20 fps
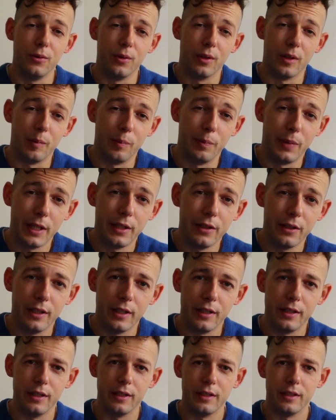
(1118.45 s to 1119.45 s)
You are better
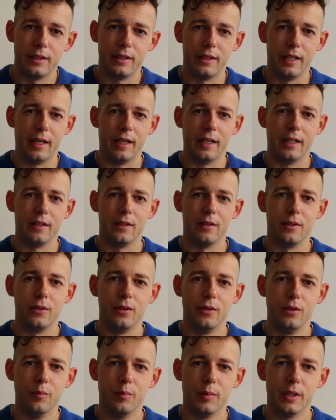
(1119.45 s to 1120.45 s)
than this and
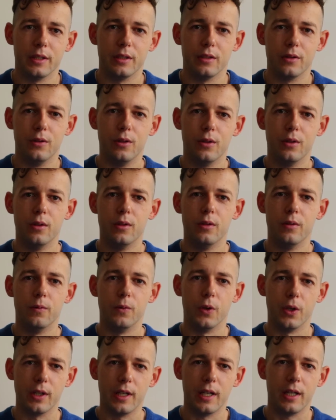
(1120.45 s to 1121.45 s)
you must go
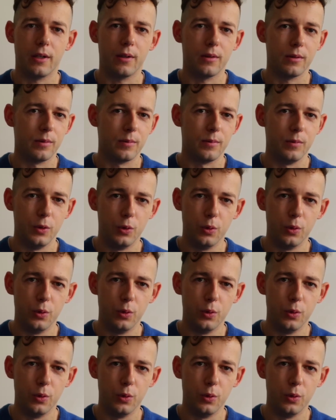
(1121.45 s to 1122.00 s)
work out,